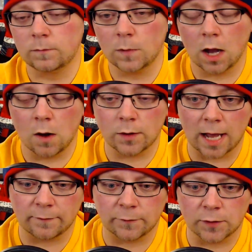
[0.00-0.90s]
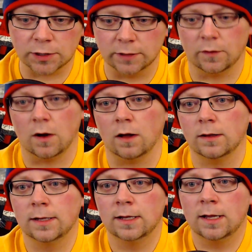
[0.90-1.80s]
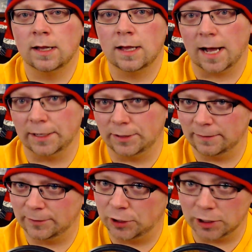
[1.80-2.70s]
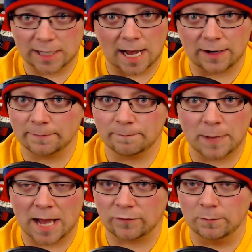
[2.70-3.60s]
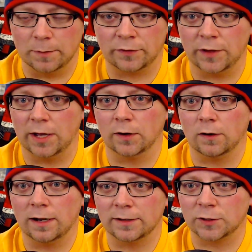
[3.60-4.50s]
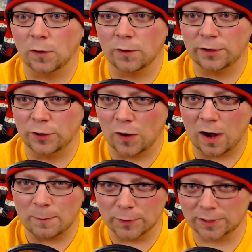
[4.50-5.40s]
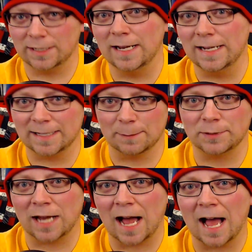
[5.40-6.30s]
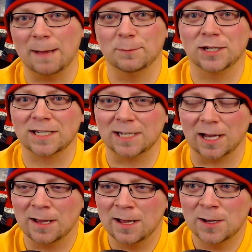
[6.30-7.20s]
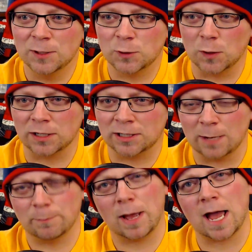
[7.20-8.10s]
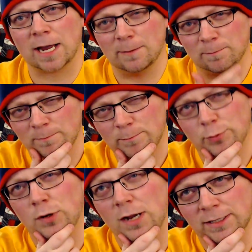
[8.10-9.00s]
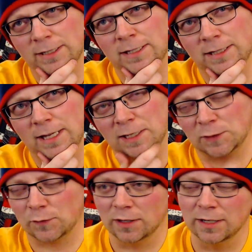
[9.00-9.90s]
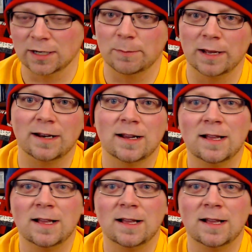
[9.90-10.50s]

Okay, first of all, I just got back from the theater, and so you almost need some time just to sort of sit back and process things for a little bit.